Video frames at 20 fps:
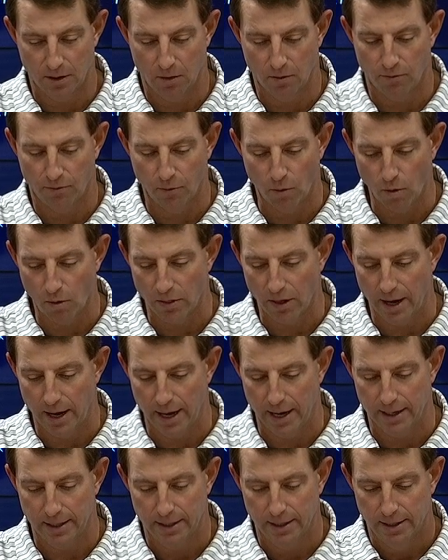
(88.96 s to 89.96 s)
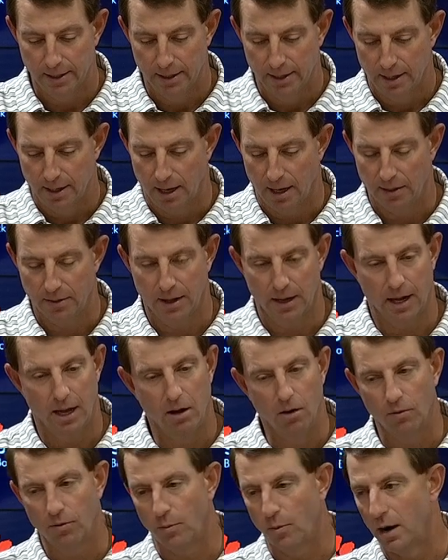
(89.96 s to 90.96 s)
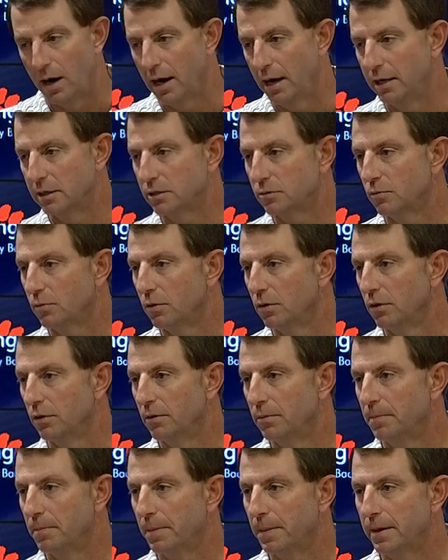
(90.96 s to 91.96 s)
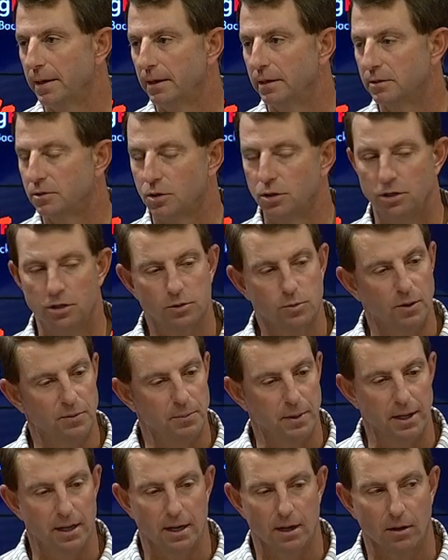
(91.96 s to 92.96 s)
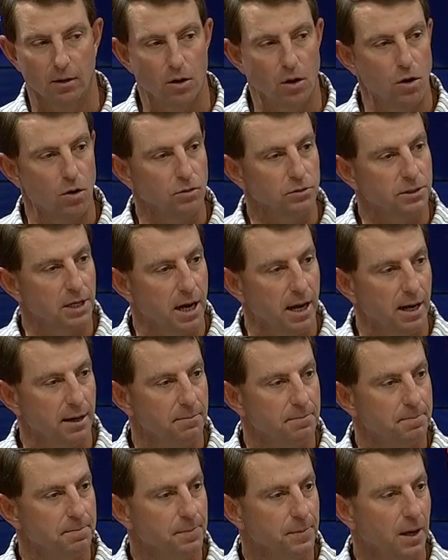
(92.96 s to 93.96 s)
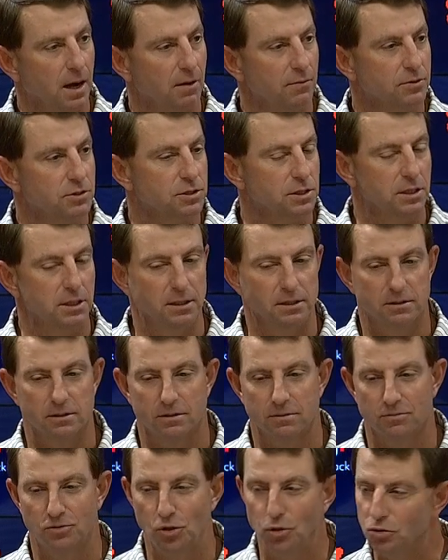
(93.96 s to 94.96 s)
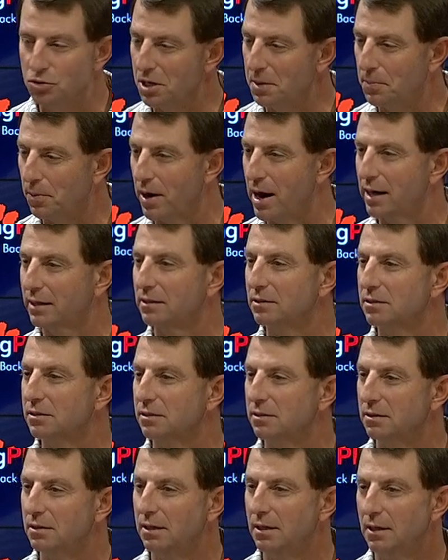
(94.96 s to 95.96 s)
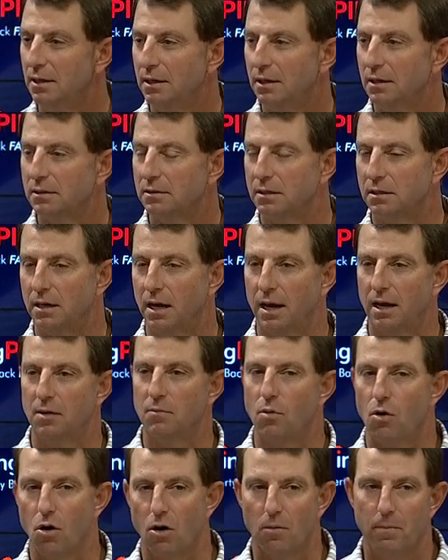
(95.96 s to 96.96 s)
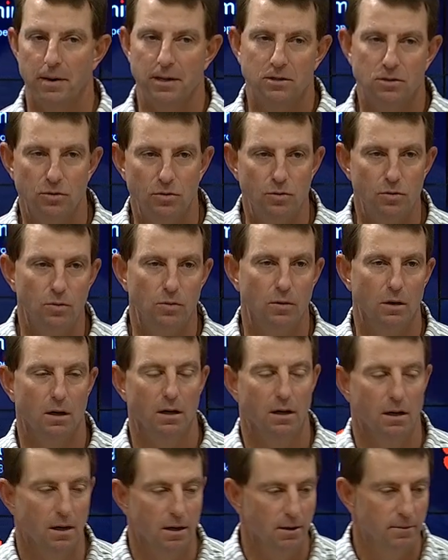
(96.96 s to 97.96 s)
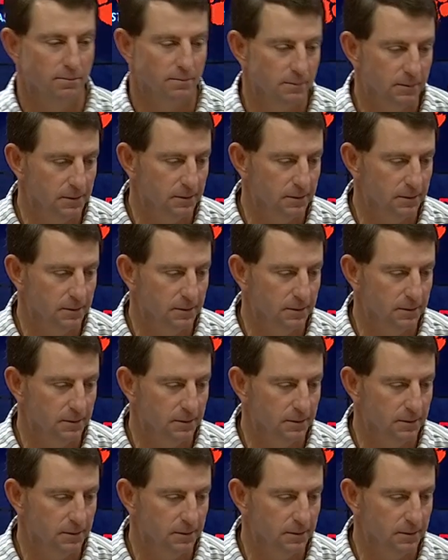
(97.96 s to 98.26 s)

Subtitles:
For that, I think health-wise, we're as good as we've been in a long time. Obviously, it's Tuesday practice, and today and tomorrow will be two